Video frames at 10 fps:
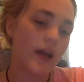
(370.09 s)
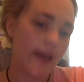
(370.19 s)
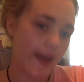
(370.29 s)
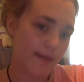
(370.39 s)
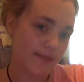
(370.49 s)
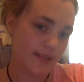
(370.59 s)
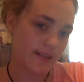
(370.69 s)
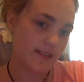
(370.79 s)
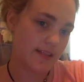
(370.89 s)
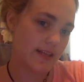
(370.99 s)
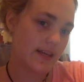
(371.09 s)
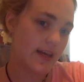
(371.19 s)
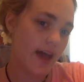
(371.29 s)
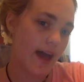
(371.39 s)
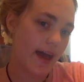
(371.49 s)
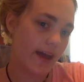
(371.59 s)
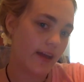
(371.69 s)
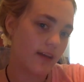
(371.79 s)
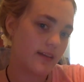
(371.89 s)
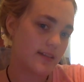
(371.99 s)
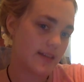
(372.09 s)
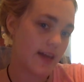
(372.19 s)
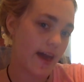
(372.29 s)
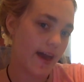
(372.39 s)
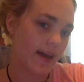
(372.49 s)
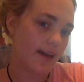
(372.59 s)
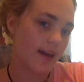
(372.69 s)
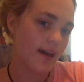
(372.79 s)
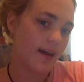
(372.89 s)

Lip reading: Campston, CAMSTEN